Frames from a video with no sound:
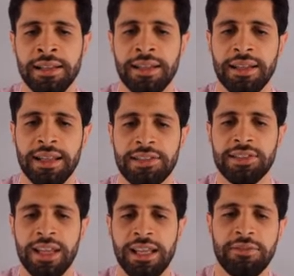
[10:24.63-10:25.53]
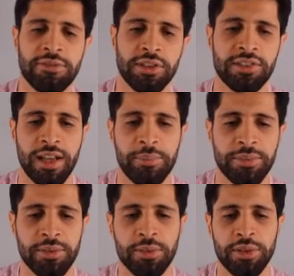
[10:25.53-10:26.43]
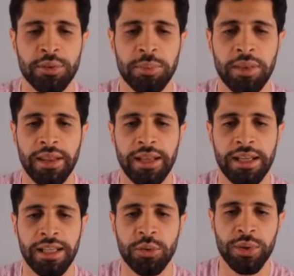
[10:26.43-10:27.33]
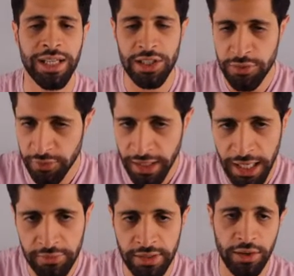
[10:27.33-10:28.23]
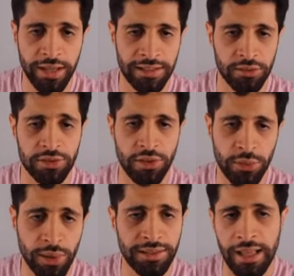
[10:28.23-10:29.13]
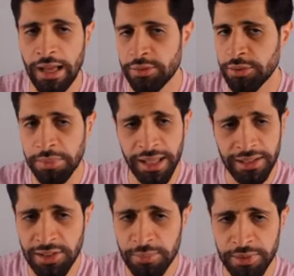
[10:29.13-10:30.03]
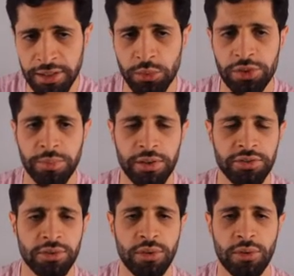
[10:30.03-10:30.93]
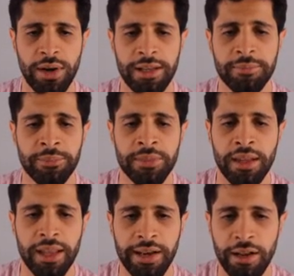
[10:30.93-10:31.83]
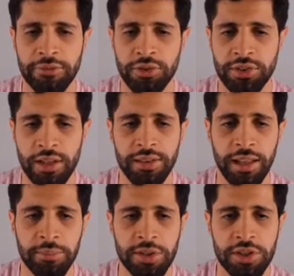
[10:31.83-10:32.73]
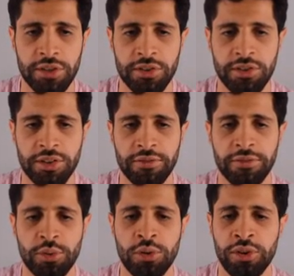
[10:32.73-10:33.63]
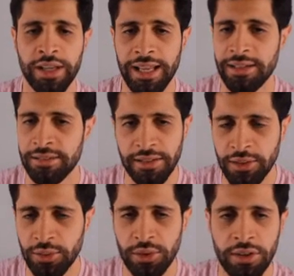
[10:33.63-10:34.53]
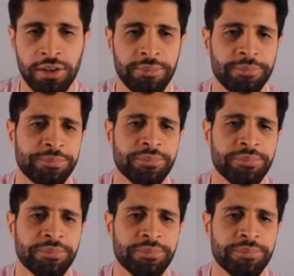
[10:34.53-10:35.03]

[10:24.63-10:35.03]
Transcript: let's say, for example, you play queen h5. Now, okay, there is a threat now. So black simply responds to the threat. And after something like bishop c4, again, you are